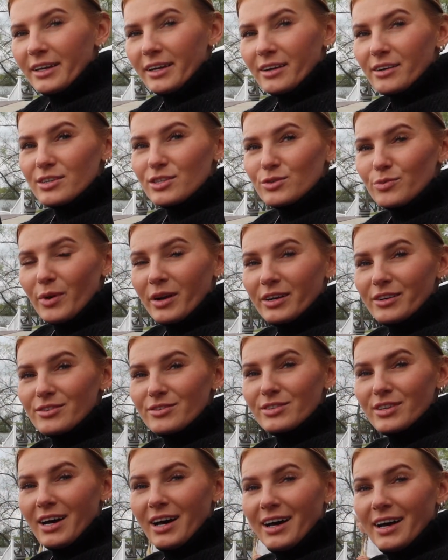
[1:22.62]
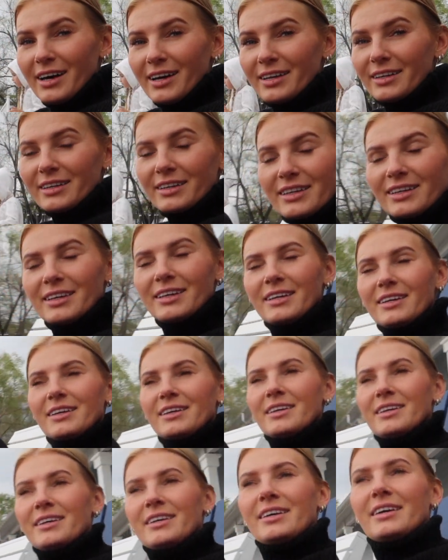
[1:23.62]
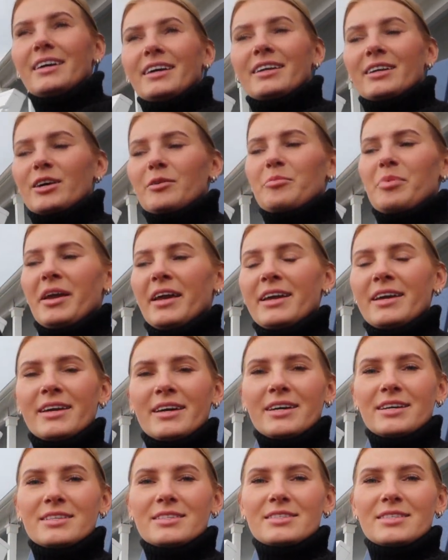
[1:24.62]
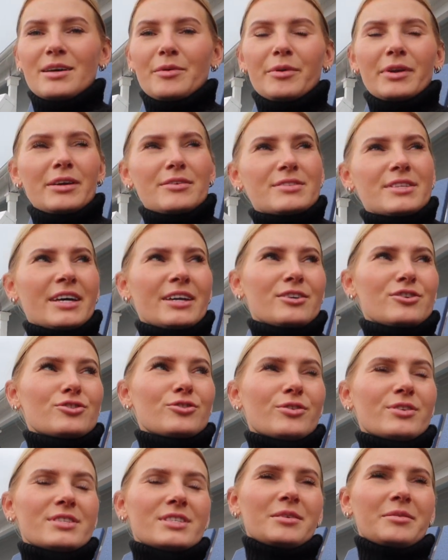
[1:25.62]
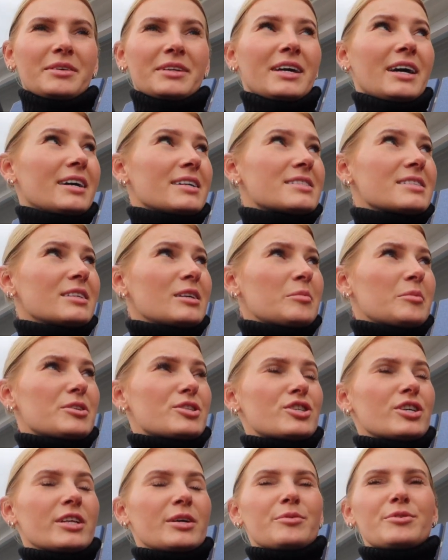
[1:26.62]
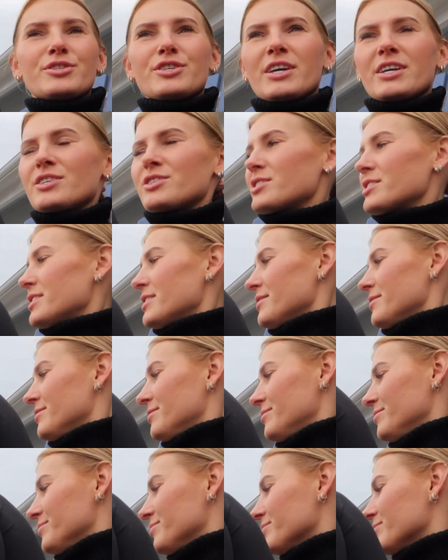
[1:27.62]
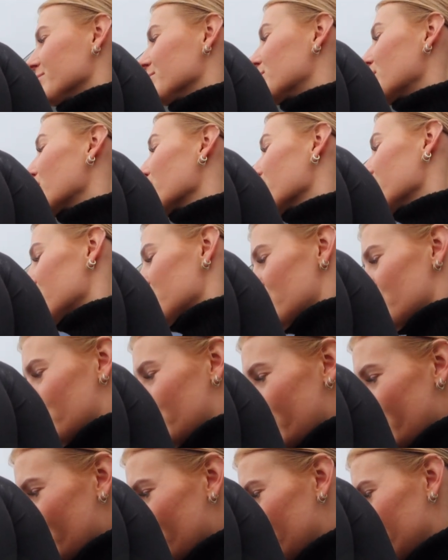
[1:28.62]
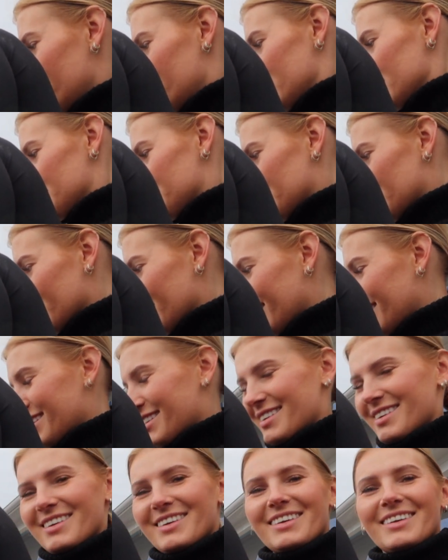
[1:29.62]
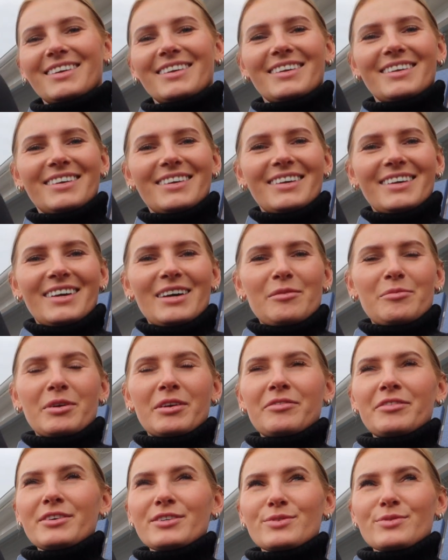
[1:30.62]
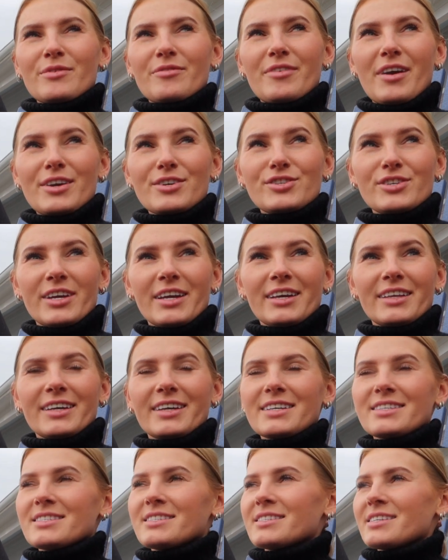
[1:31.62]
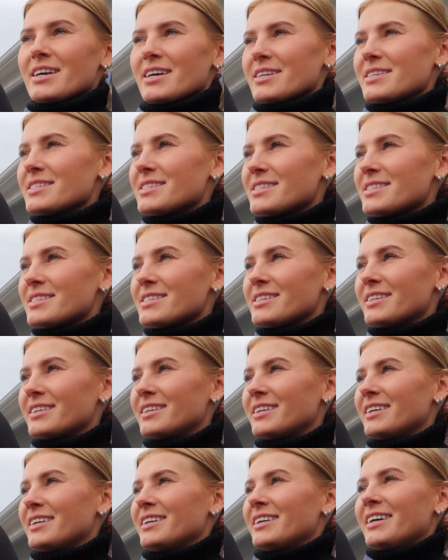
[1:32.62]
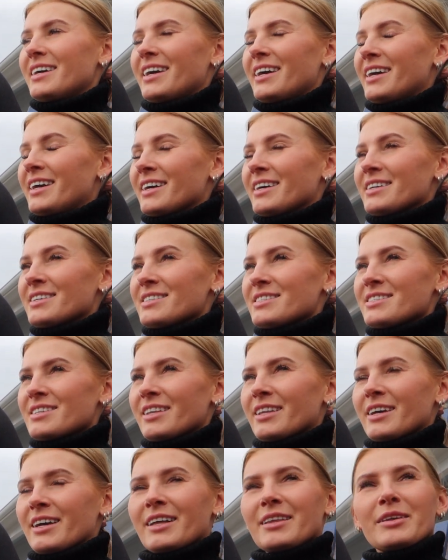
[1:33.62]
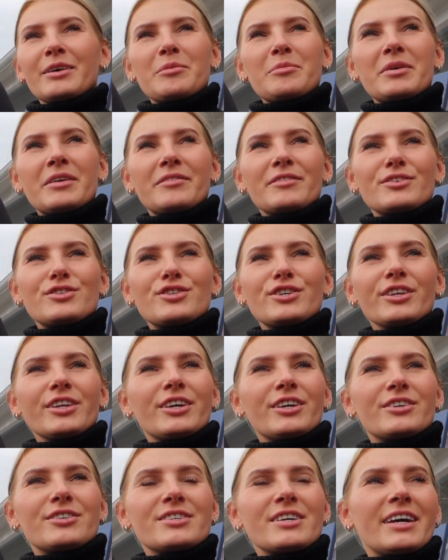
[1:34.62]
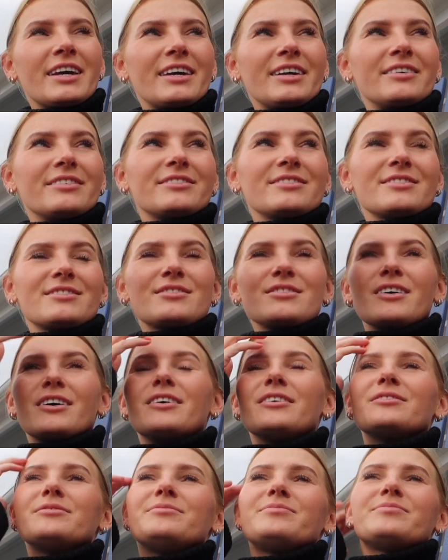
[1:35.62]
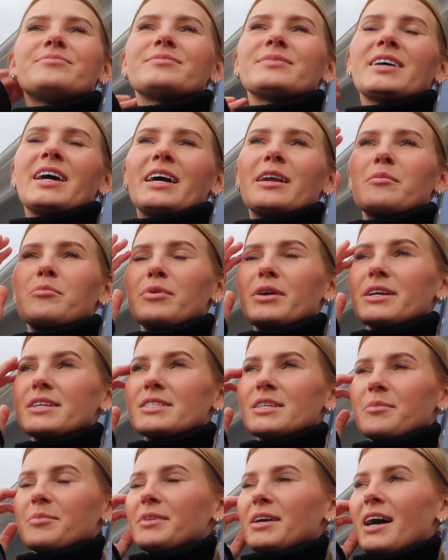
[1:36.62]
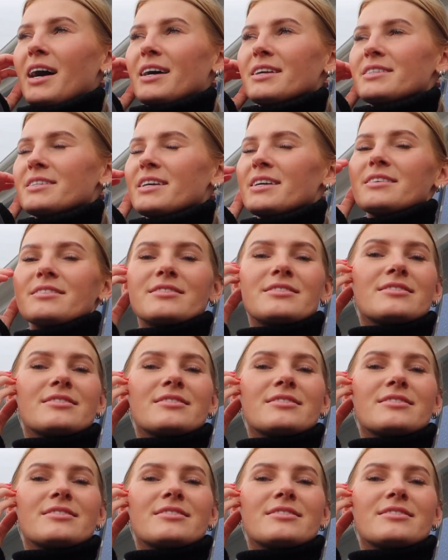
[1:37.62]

like our sweaters on and our pants. I went outside in shorts, so now it's a little bit chilly, which actually, broken chair. Oh, it is broken. But it feels refreshing, like it's nice and like a little bit of a chillier day, so kind of breaks up the hot days.